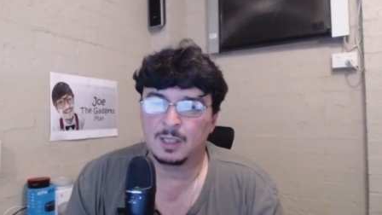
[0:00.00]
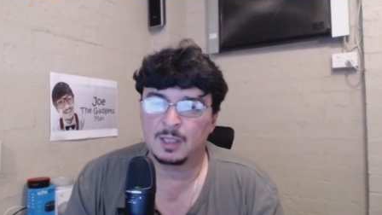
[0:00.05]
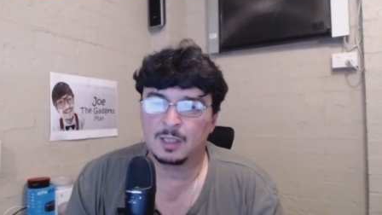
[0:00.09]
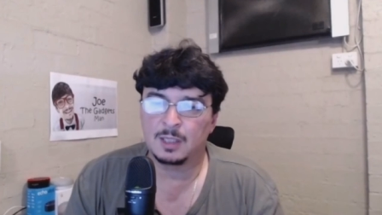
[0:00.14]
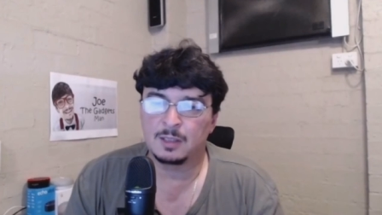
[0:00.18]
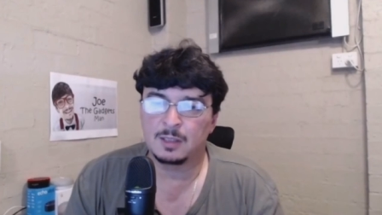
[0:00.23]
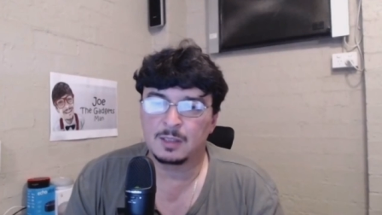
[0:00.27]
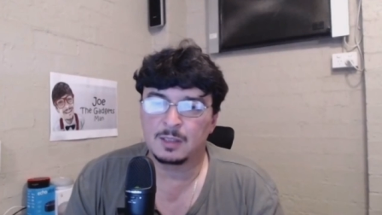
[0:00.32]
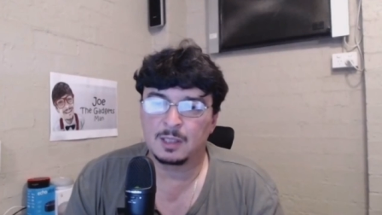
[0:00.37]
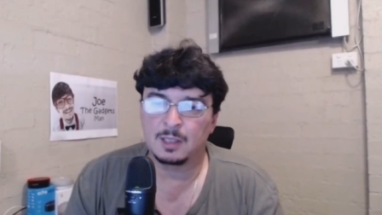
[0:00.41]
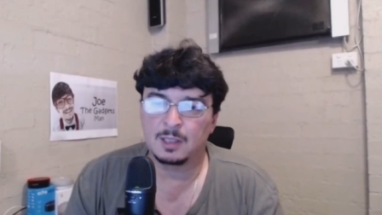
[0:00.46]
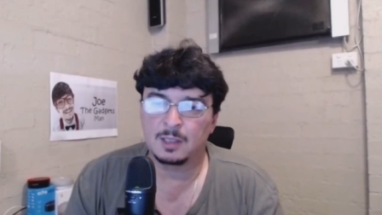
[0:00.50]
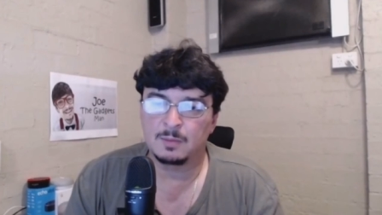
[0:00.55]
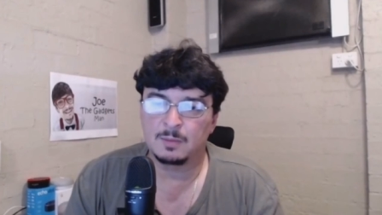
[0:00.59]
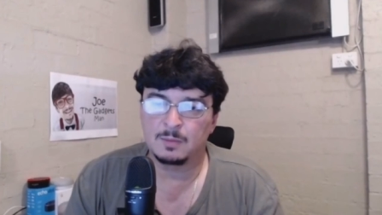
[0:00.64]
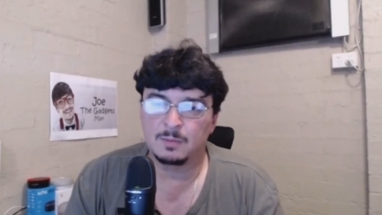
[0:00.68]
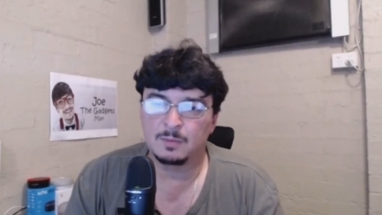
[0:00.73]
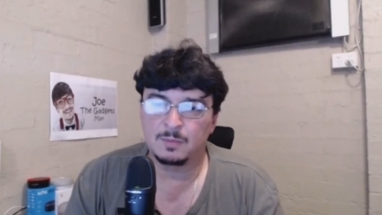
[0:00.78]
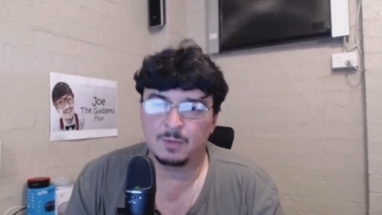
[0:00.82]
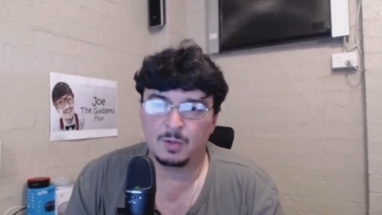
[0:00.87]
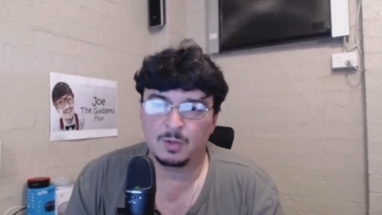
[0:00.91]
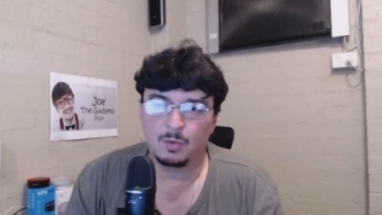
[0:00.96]
and
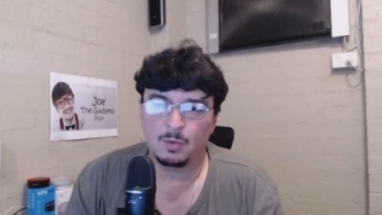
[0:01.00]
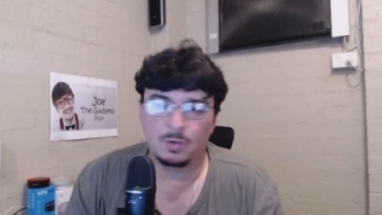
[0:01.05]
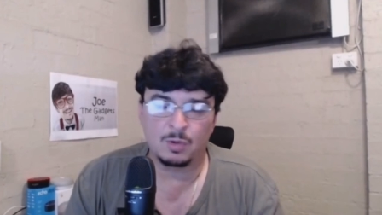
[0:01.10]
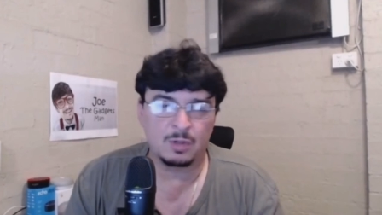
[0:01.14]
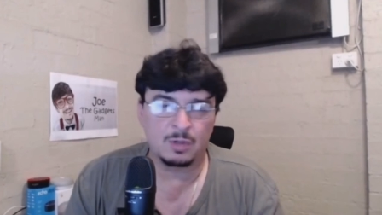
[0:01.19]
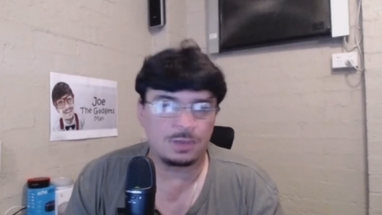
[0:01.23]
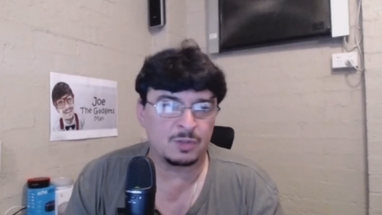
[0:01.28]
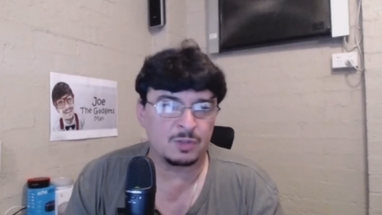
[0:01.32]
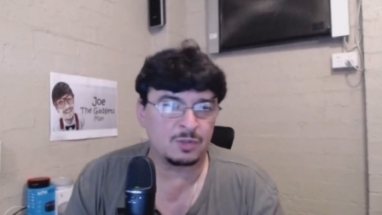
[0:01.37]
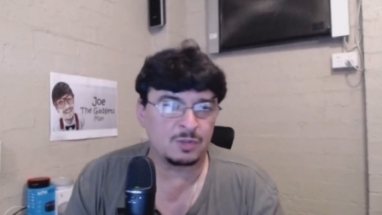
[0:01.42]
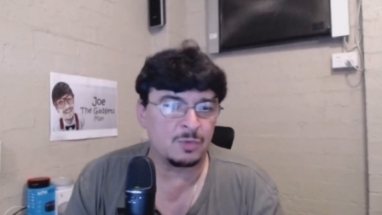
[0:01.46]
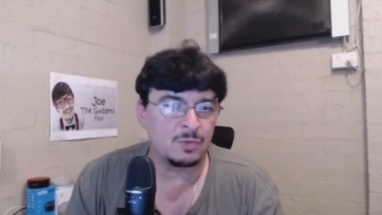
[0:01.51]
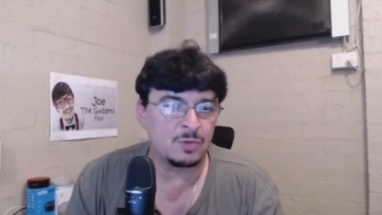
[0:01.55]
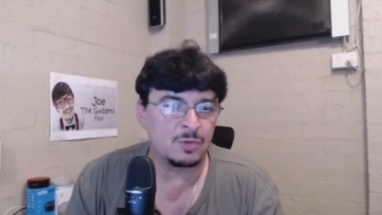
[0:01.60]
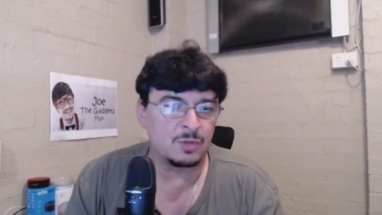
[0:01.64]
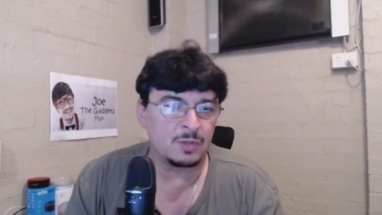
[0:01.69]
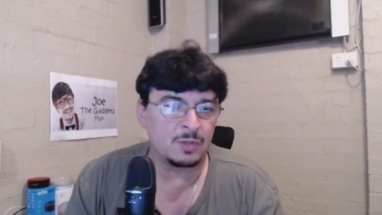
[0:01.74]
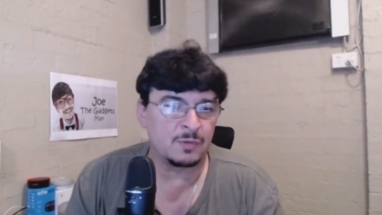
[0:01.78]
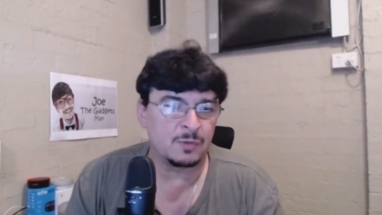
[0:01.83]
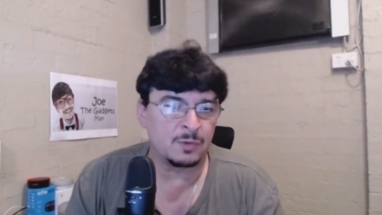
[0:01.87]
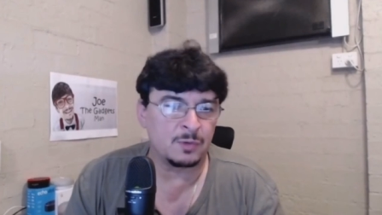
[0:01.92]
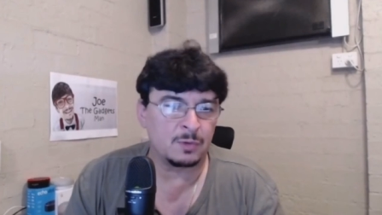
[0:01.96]
um, organise the
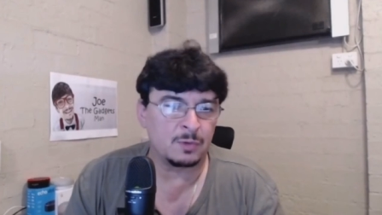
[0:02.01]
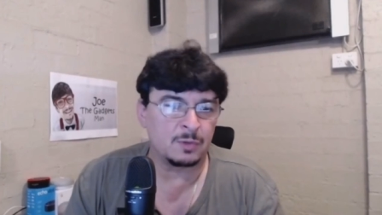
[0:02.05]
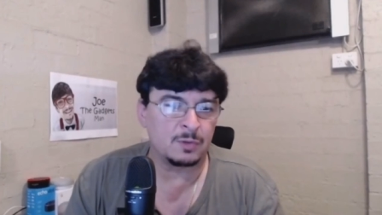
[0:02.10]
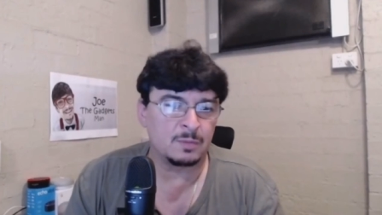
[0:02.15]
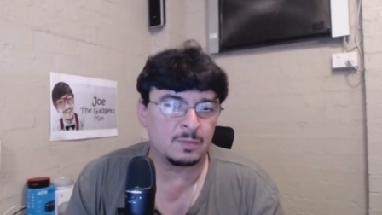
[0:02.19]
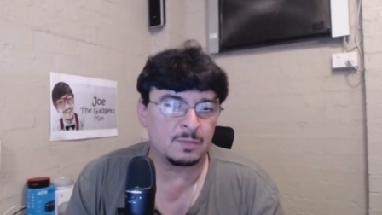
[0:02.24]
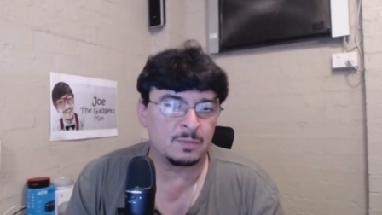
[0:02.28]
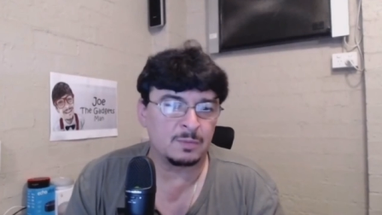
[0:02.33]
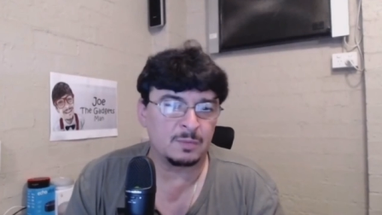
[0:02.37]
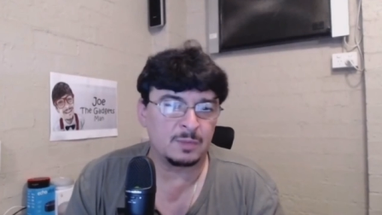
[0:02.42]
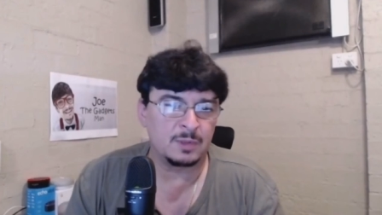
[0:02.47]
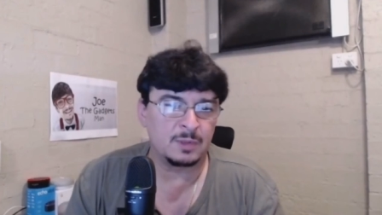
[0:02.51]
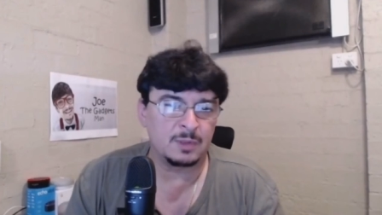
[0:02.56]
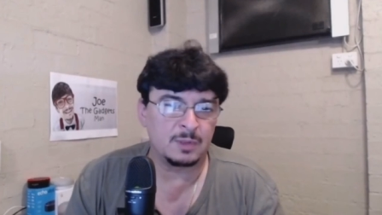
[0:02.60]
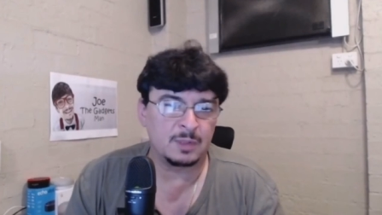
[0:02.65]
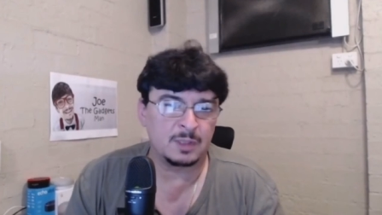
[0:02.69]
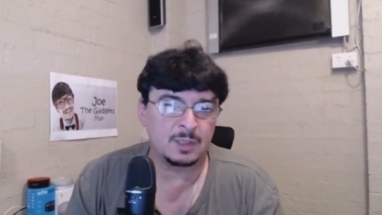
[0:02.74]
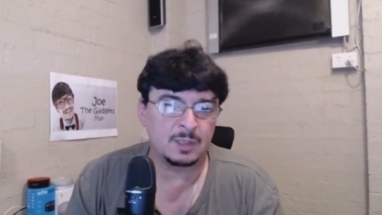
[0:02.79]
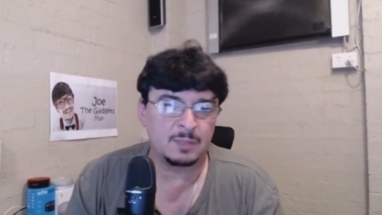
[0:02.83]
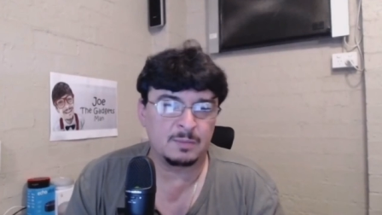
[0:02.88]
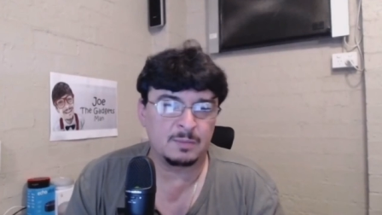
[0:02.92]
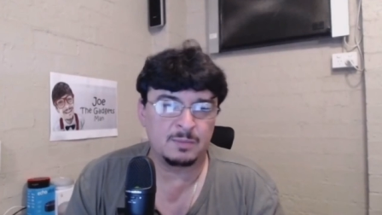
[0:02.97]
music for them.
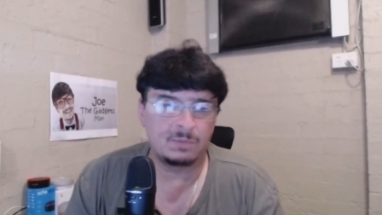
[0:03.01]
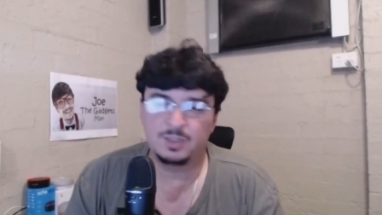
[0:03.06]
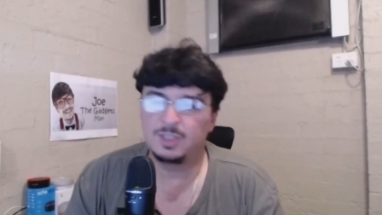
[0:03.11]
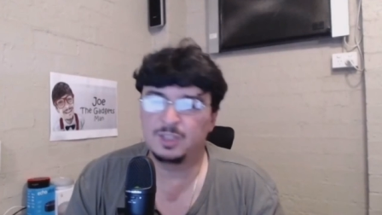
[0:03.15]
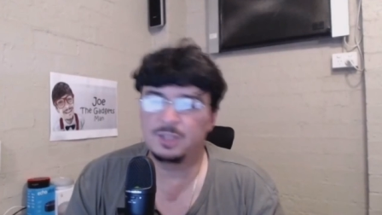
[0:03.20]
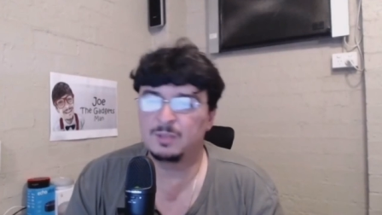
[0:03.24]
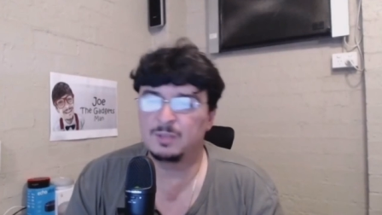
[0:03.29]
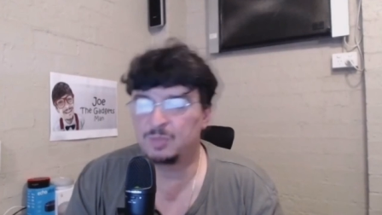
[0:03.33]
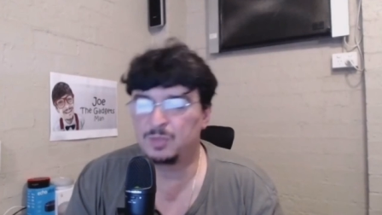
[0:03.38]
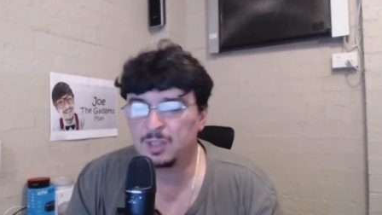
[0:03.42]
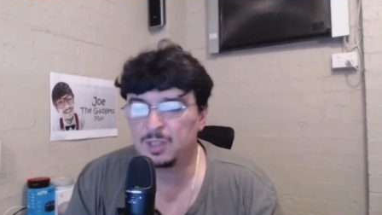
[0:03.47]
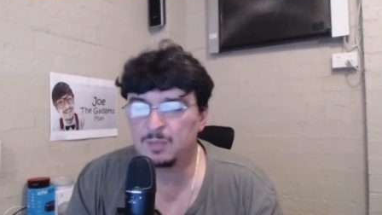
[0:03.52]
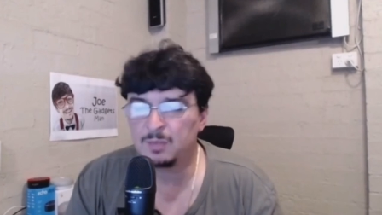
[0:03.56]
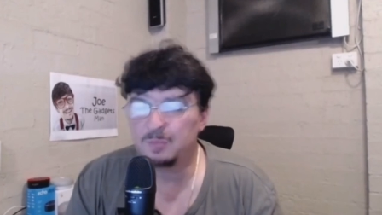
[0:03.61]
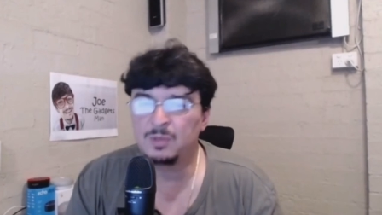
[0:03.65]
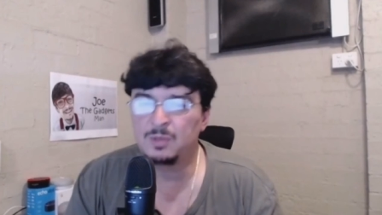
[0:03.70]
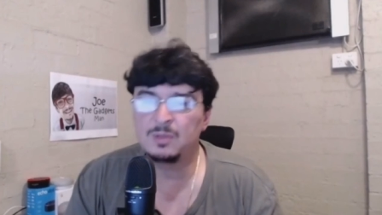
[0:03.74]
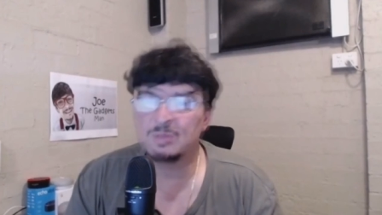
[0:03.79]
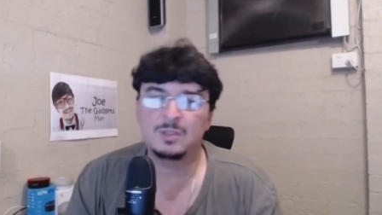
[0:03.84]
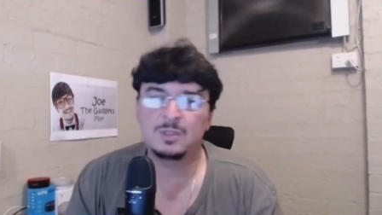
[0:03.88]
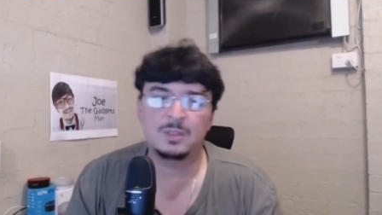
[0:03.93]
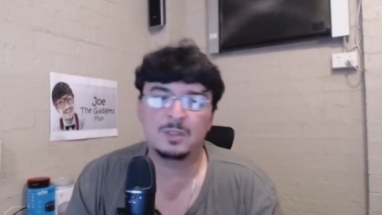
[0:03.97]
Yeah, know, dinner
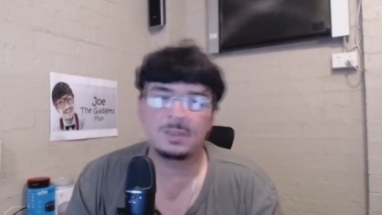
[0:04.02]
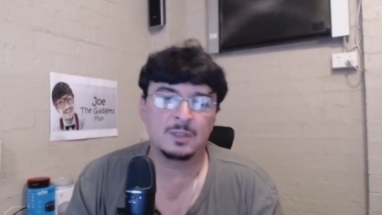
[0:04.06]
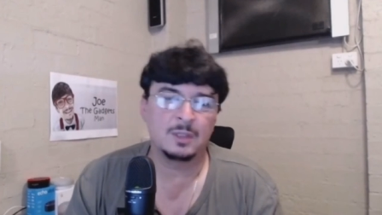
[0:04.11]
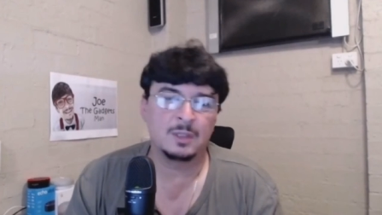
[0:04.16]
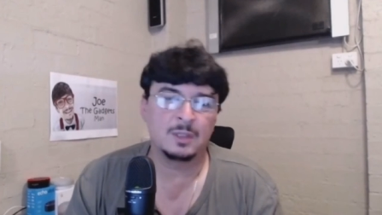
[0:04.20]
music